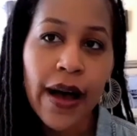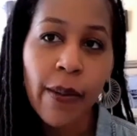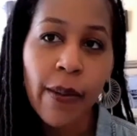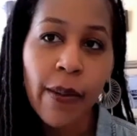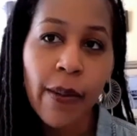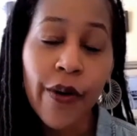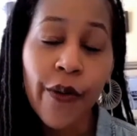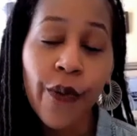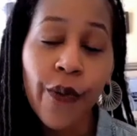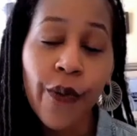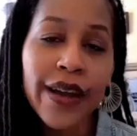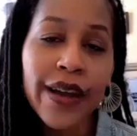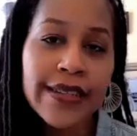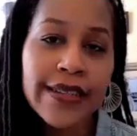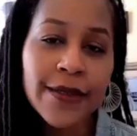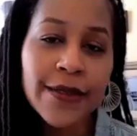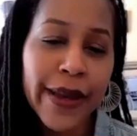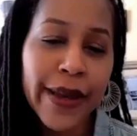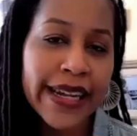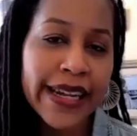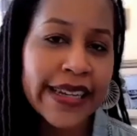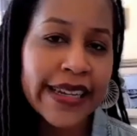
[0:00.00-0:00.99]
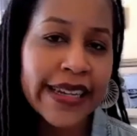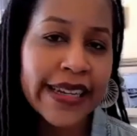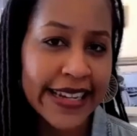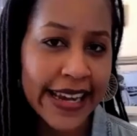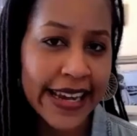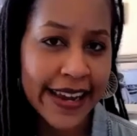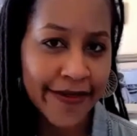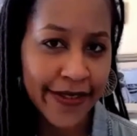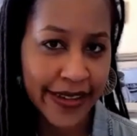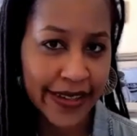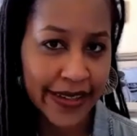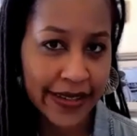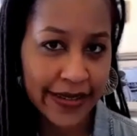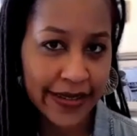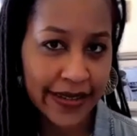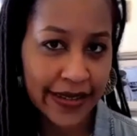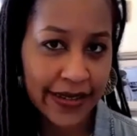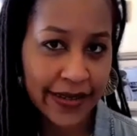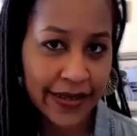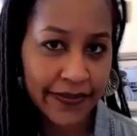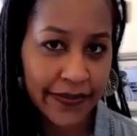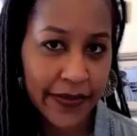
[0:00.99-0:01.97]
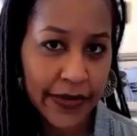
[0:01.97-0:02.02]
One is Bette
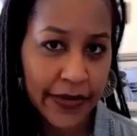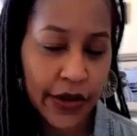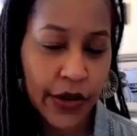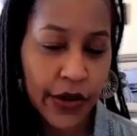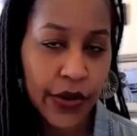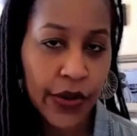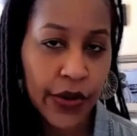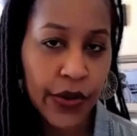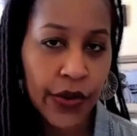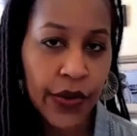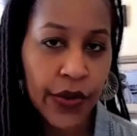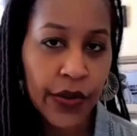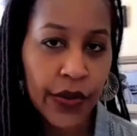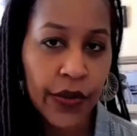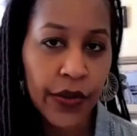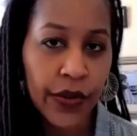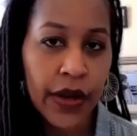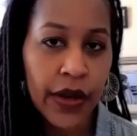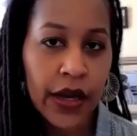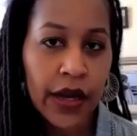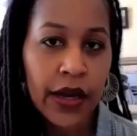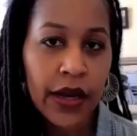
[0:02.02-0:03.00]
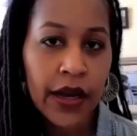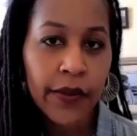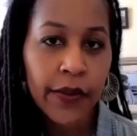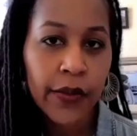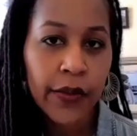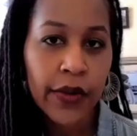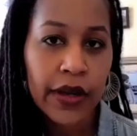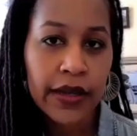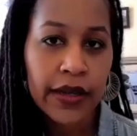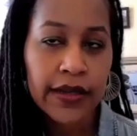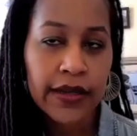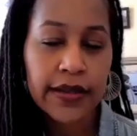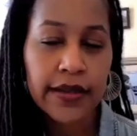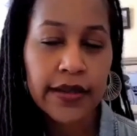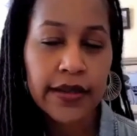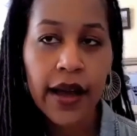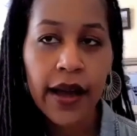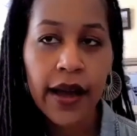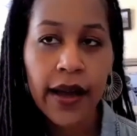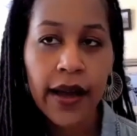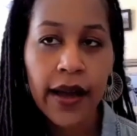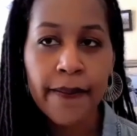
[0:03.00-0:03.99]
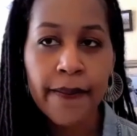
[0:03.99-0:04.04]
Davis, who was
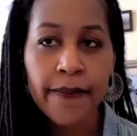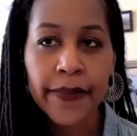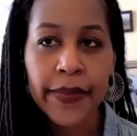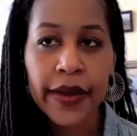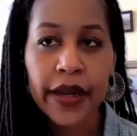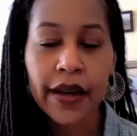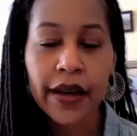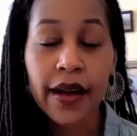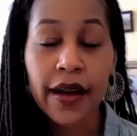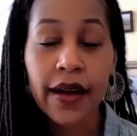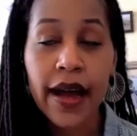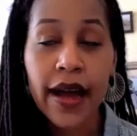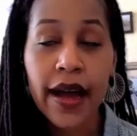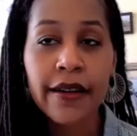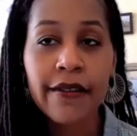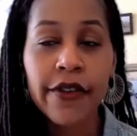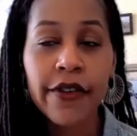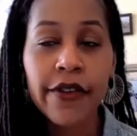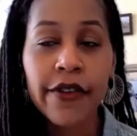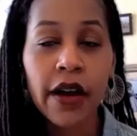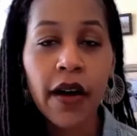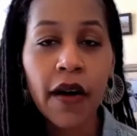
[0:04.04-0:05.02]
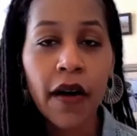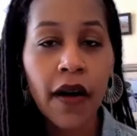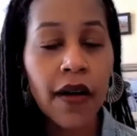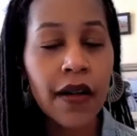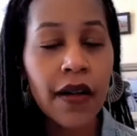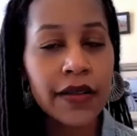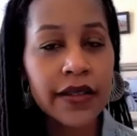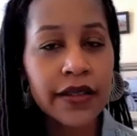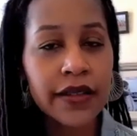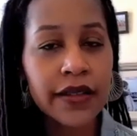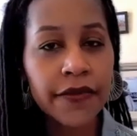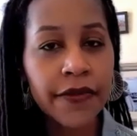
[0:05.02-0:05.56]
kind of a cult